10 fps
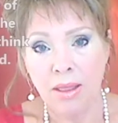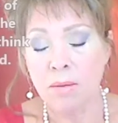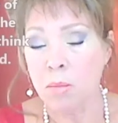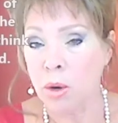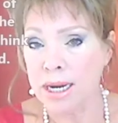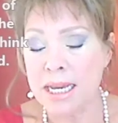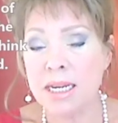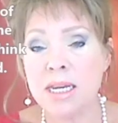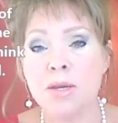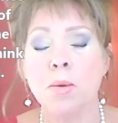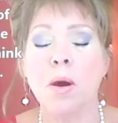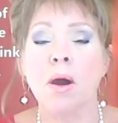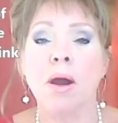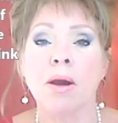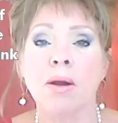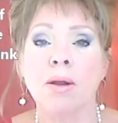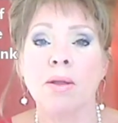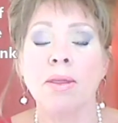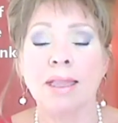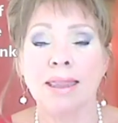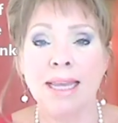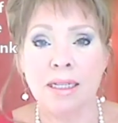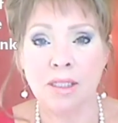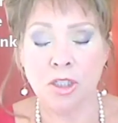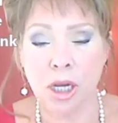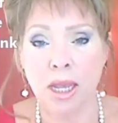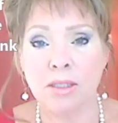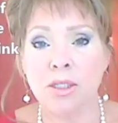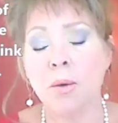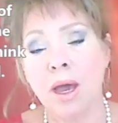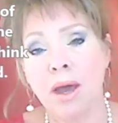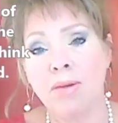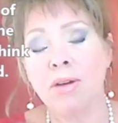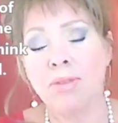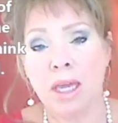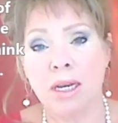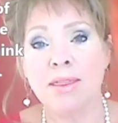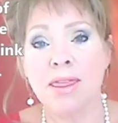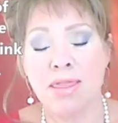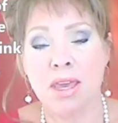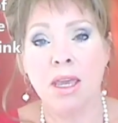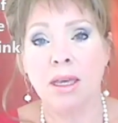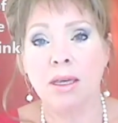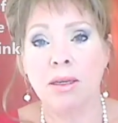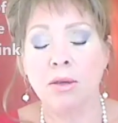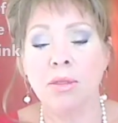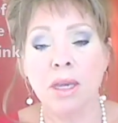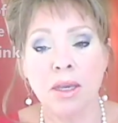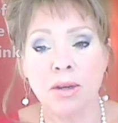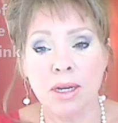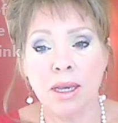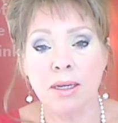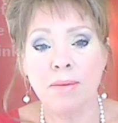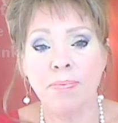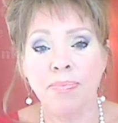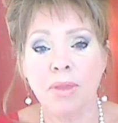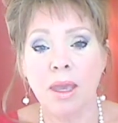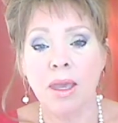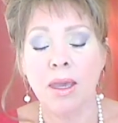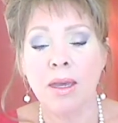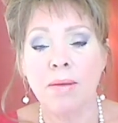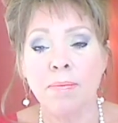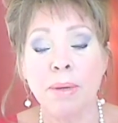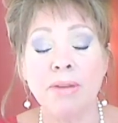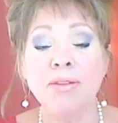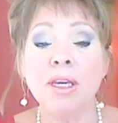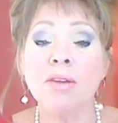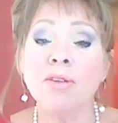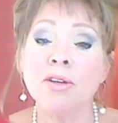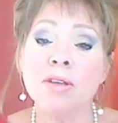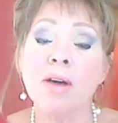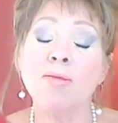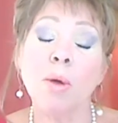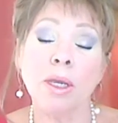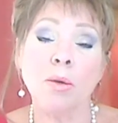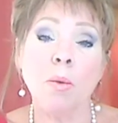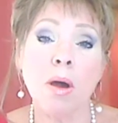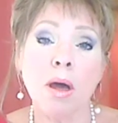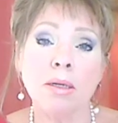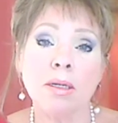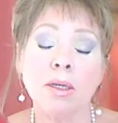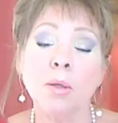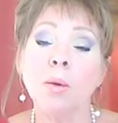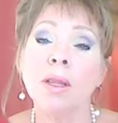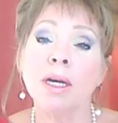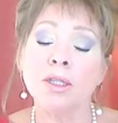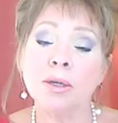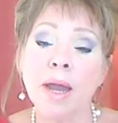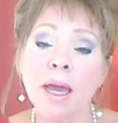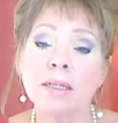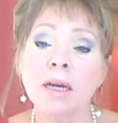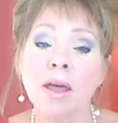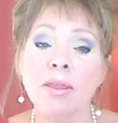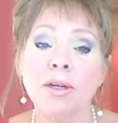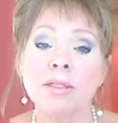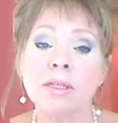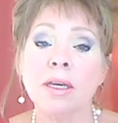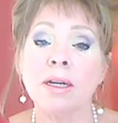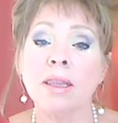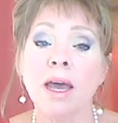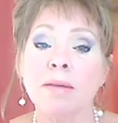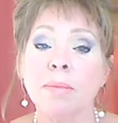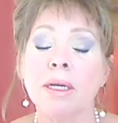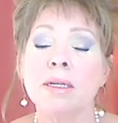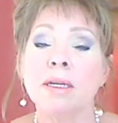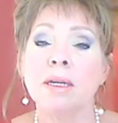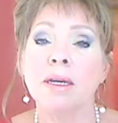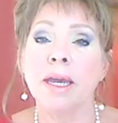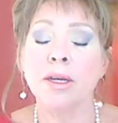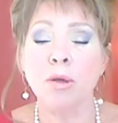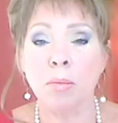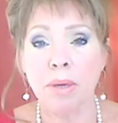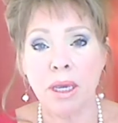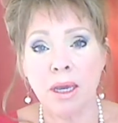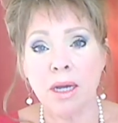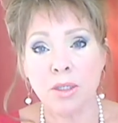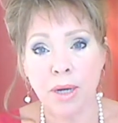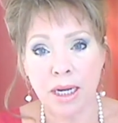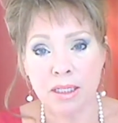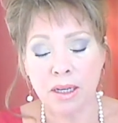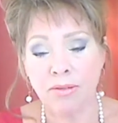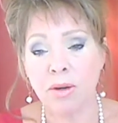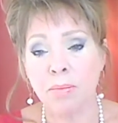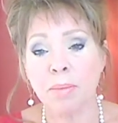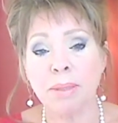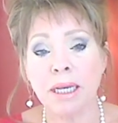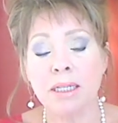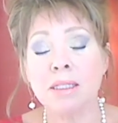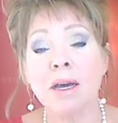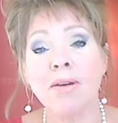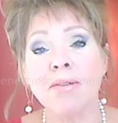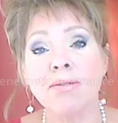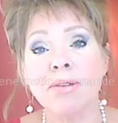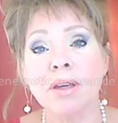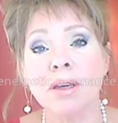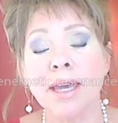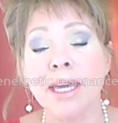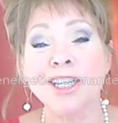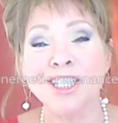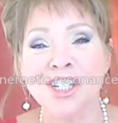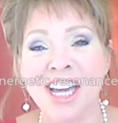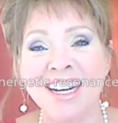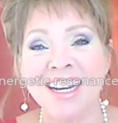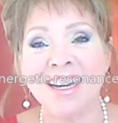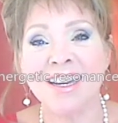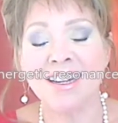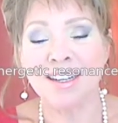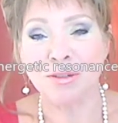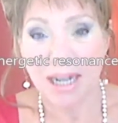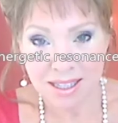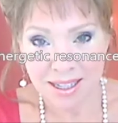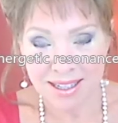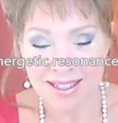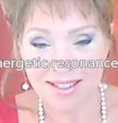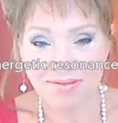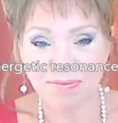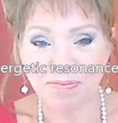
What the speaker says: The more needy you are, the less chance you have of getting the thing you think you need. But if you give yourself what you want, you will attract others in alignment, and you'll be attracting from a place of energetic resonance.